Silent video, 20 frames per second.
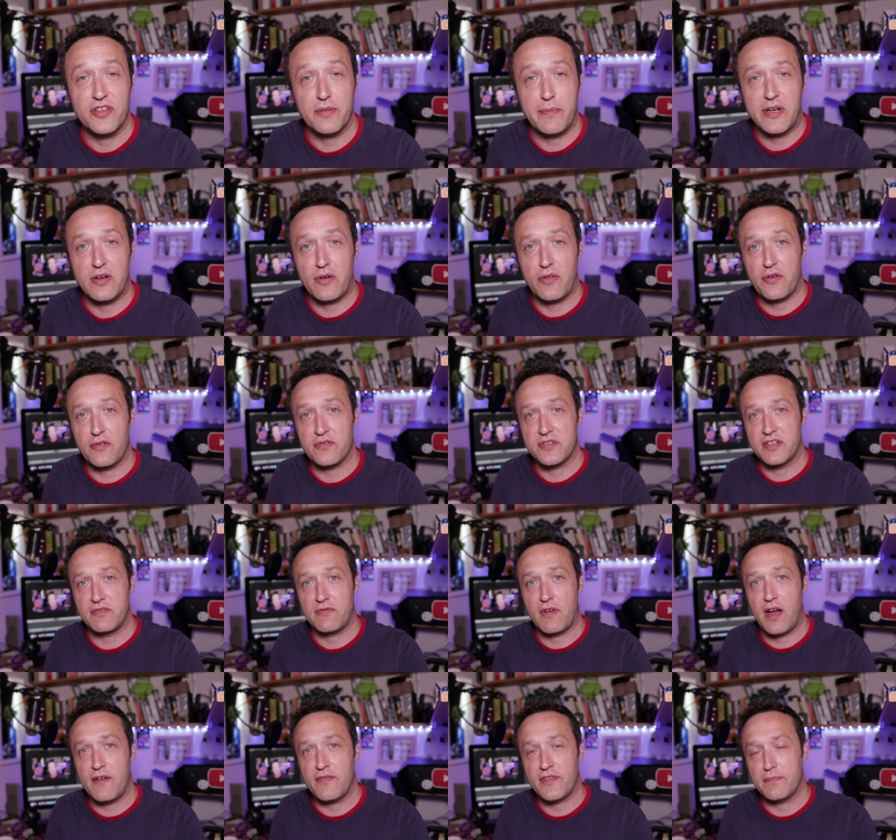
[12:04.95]
domain authority
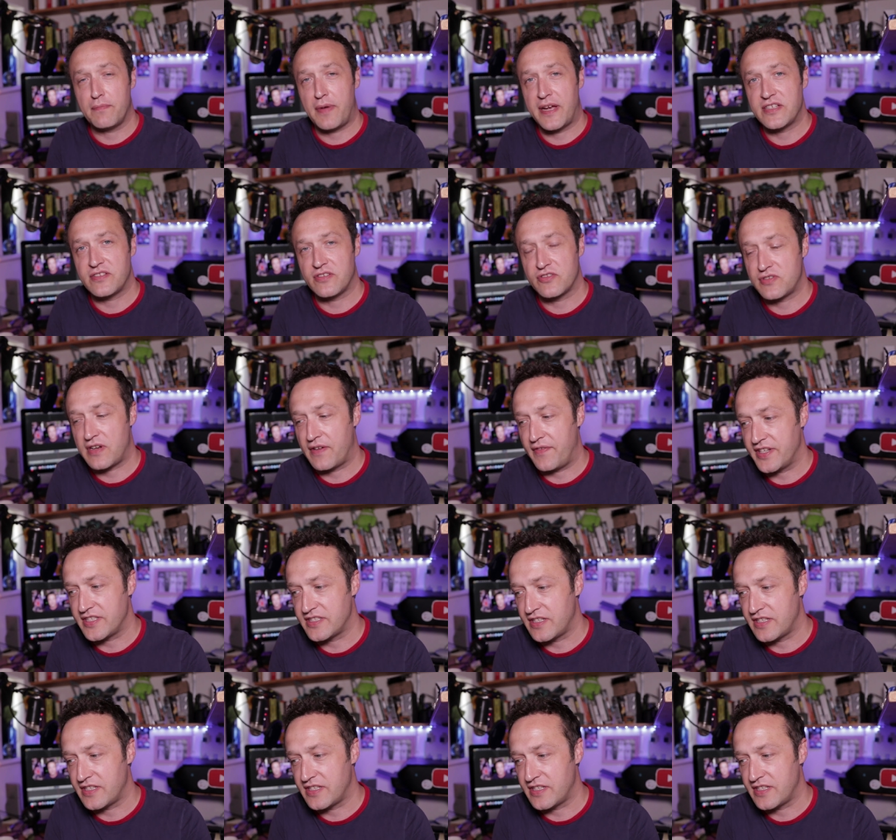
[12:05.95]
rather than based on traffic.